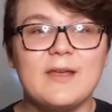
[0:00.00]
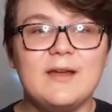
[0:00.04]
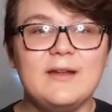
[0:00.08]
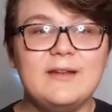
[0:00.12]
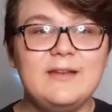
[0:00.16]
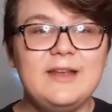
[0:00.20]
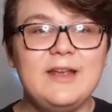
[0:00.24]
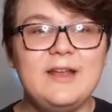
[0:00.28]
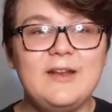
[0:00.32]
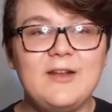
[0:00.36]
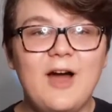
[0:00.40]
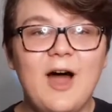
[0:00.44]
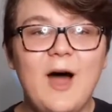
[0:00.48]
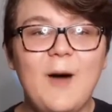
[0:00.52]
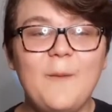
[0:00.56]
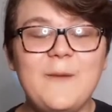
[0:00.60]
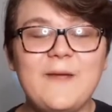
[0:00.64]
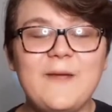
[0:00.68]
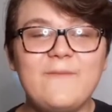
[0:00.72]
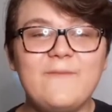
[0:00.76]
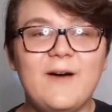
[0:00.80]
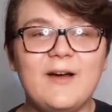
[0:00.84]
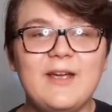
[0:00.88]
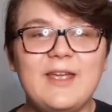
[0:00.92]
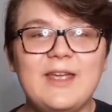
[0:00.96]
Do you know how many
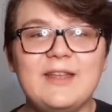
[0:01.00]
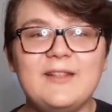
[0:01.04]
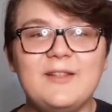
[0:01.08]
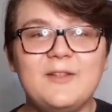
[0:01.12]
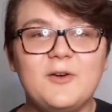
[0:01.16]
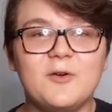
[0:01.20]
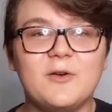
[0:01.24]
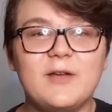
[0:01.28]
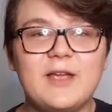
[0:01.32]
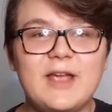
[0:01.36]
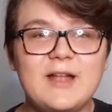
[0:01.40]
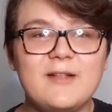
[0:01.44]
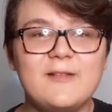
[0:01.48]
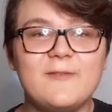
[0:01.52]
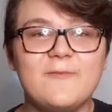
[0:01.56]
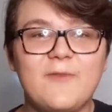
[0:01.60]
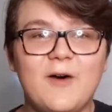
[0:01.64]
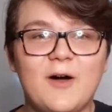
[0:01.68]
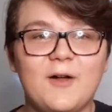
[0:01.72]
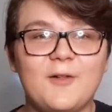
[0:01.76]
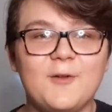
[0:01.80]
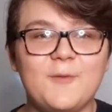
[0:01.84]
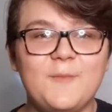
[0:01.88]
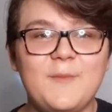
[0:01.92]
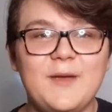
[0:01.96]
fucking little kids
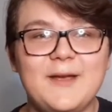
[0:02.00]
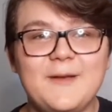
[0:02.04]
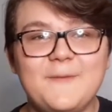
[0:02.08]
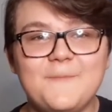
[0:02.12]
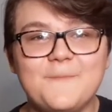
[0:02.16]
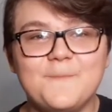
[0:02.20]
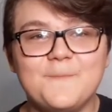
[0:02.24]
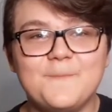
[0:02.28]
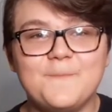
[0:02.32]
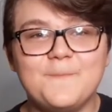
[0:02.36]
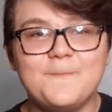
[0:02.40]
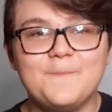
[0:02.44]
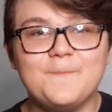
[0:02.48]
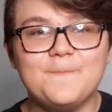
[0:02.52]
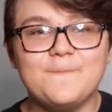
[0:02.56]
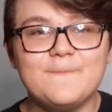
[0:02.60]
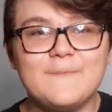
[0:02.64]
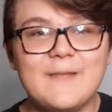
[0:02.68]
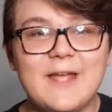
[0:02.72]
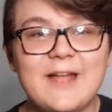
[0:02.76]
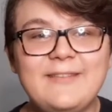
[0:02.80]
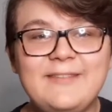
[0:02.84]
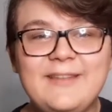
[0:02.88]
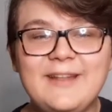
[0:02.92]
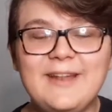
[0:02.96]
follow me?
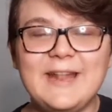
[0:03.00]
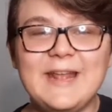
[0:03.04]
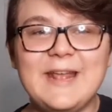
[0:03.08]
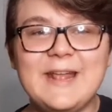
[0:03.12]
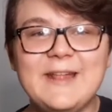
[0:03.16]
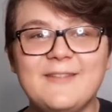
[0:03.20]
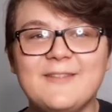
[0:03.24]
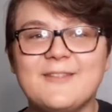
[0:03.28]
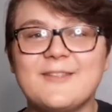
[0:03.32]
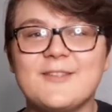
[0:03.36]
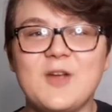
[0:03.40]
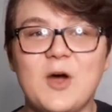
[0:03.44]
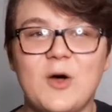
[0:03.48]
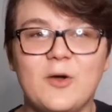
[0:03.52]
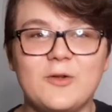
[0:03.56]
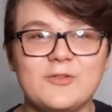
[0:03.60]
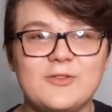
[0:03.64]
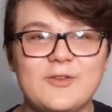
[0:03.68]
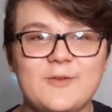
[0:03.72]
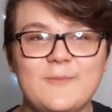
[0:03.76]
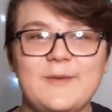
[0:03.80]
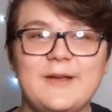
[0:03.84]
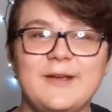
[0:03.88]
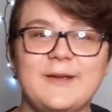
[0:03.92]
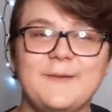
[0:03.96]
It's an insult
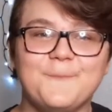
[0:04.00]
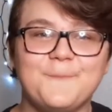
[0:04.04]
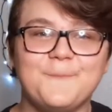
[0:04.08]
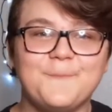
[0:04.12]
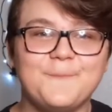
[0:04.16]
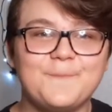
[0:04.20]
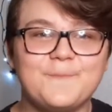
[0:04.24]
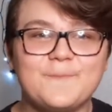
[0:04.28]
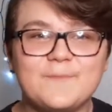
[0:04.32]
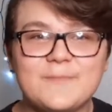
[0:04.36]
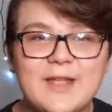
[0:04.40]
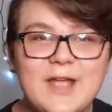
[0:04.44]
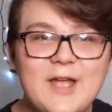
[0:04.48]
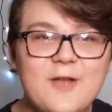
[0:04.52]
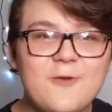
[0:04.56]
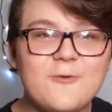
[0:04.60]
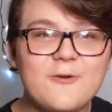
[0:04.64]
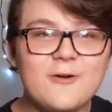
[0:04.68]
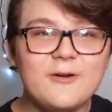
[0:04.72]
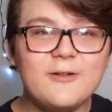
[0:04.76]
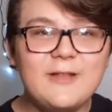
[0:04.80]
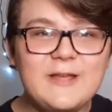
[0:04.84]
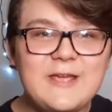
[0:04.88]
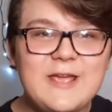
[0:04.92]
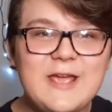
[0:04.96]
to me. It
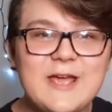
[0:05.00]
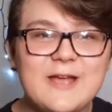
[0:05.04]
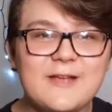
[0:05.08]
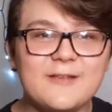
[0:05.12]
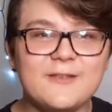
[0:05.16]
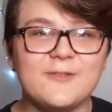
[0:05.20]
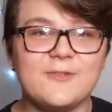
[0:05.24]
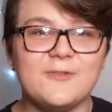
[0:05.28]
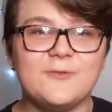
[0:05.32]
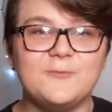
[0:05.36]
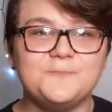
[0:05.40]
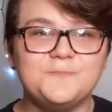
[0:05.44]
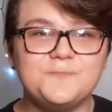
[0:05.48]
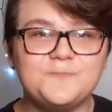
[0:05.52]
really is.